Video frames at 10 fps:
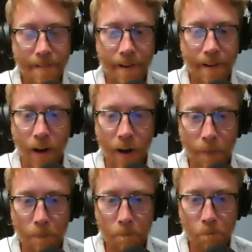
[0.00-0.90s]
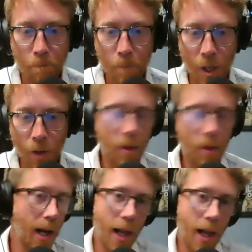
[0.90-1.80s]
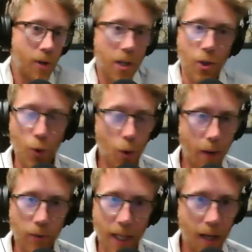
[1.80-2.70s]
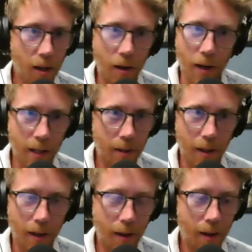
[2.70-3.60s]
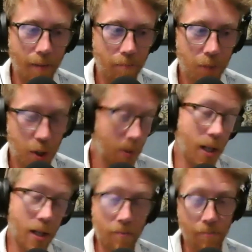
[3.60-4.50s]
and I'll have good crew out there and should be good.